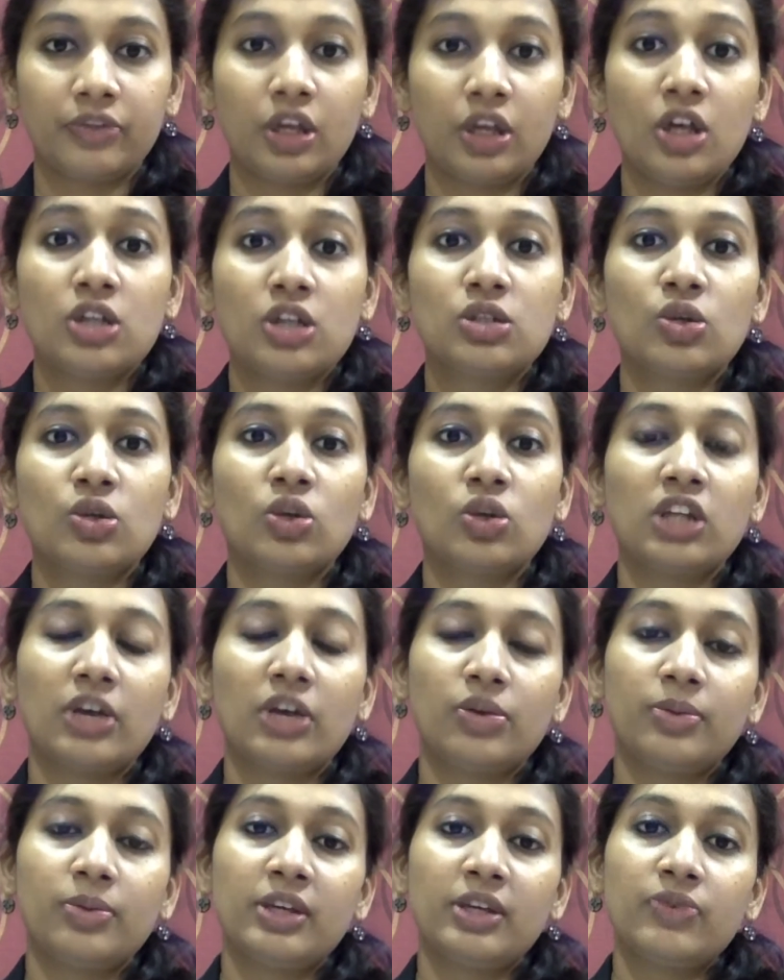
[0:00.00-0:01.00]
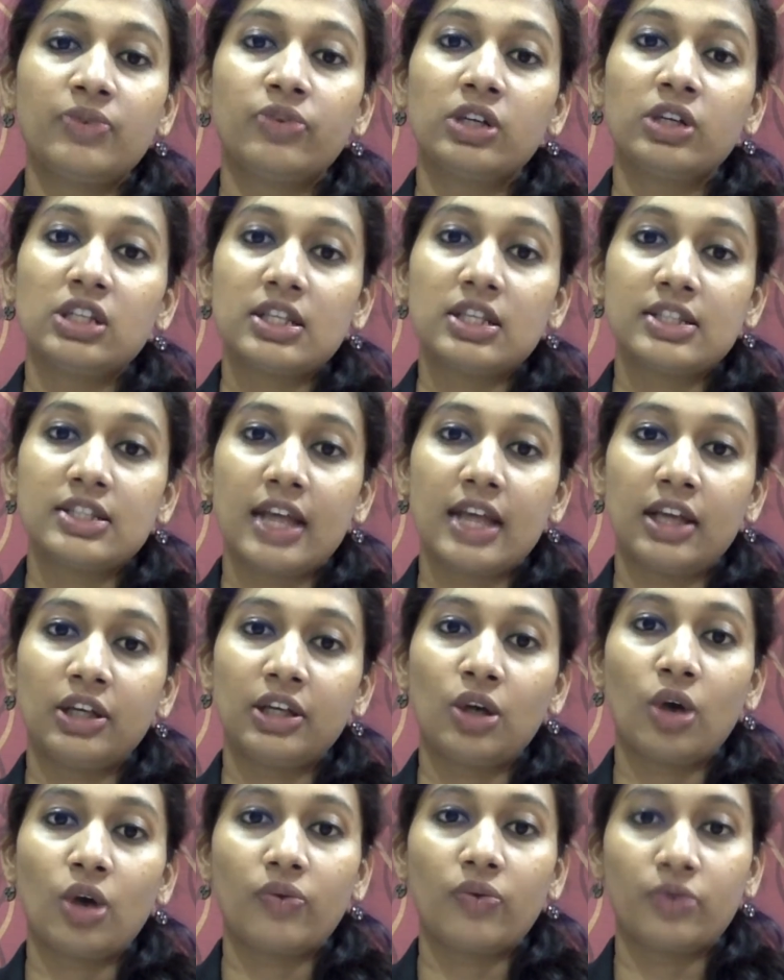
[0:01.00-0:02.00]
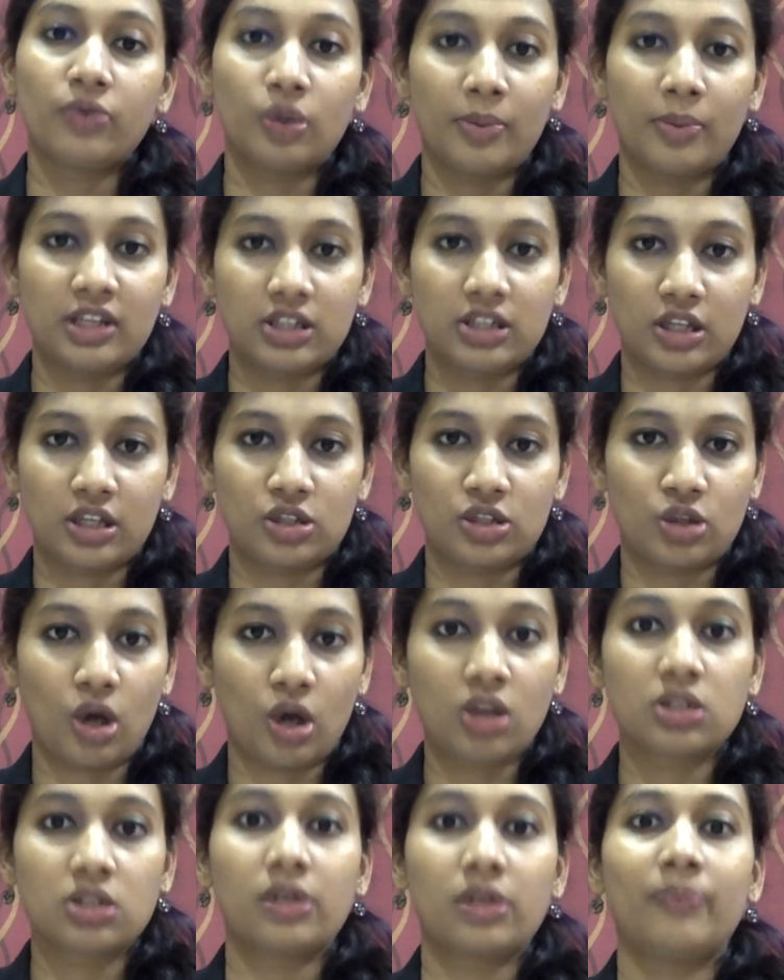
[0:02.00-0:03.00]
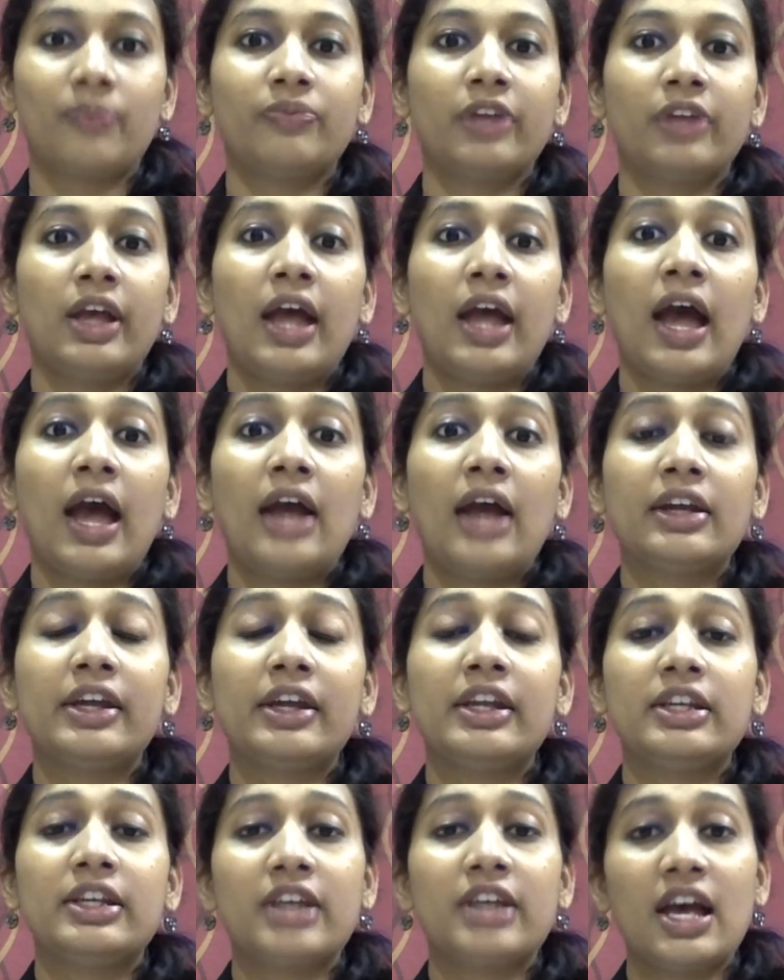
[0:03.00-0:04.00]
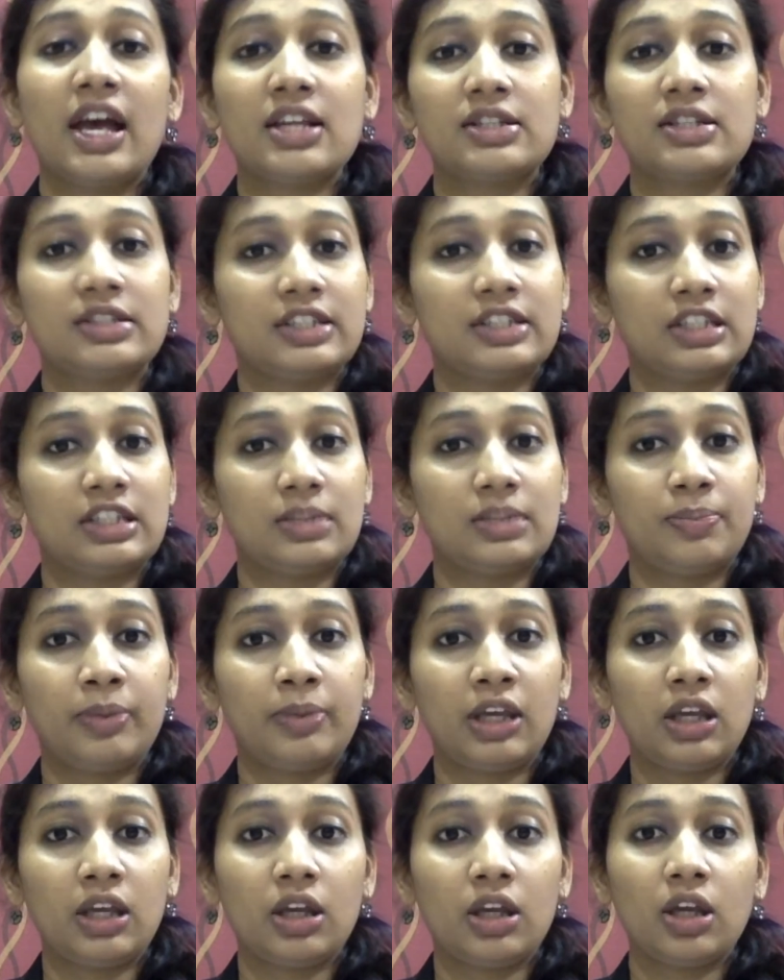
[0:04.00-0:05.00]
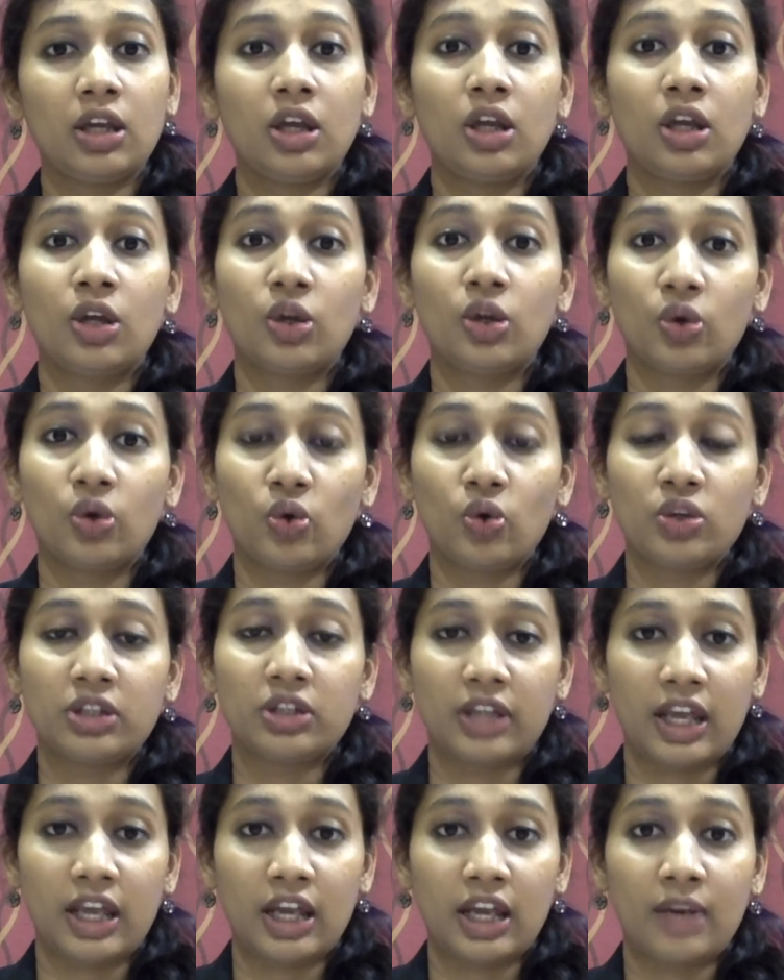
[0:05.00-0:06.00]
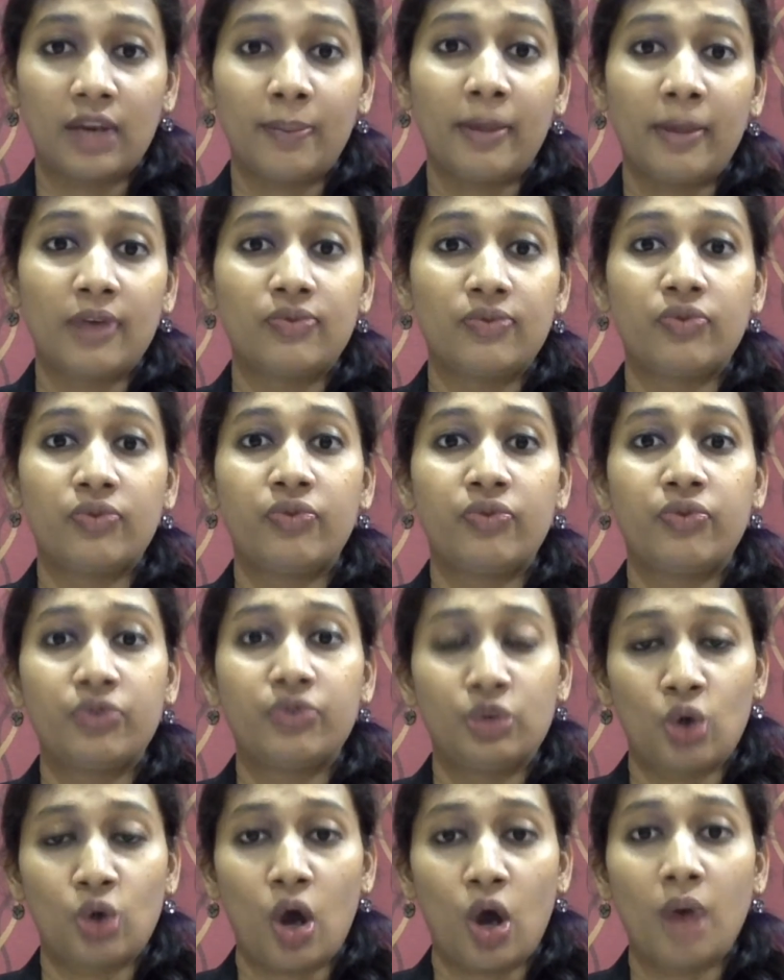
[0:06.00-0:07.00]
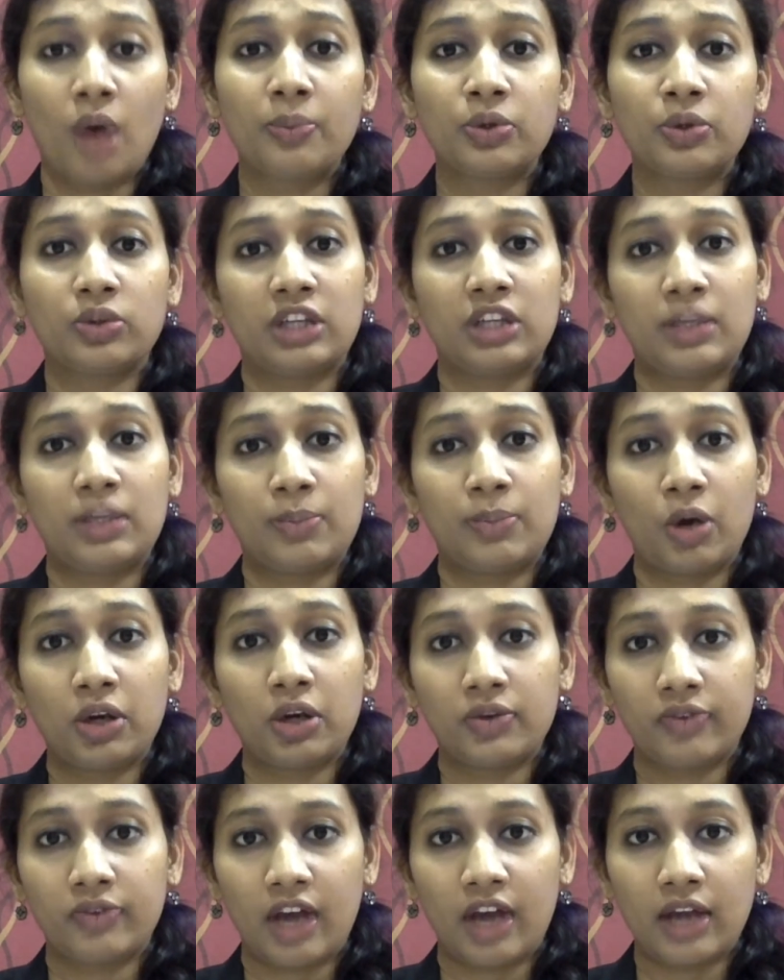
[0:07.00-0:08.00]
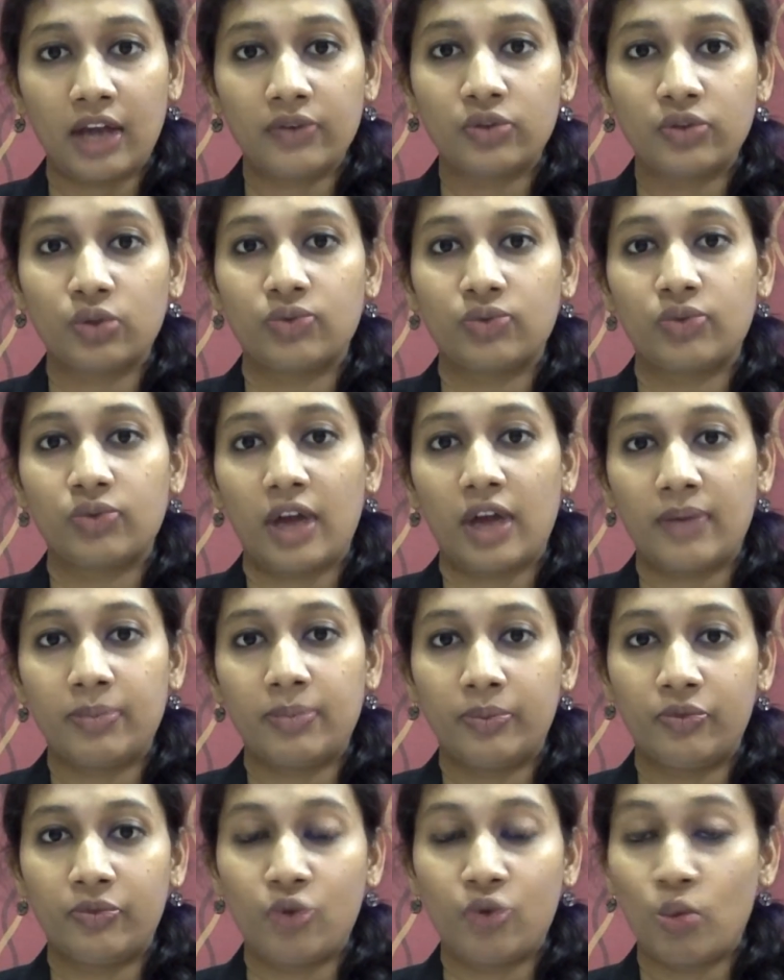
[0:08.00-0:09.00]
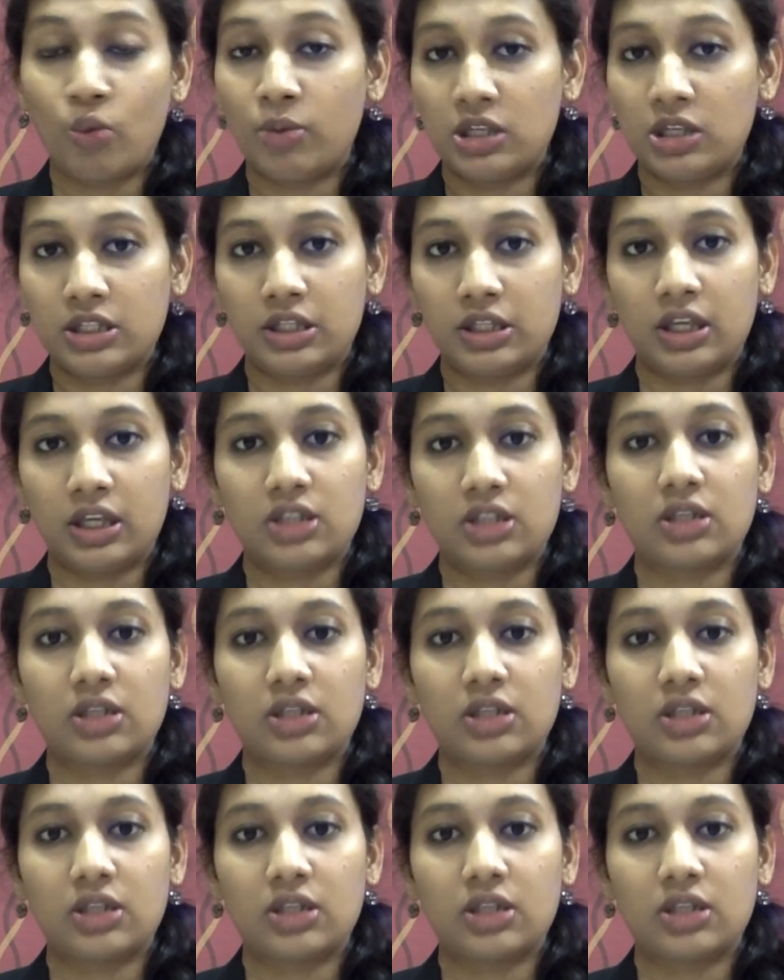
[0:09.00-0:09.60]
So there will be further selling of domestic stocks and India's GDP growth rate may drop to 3.5 to 4%.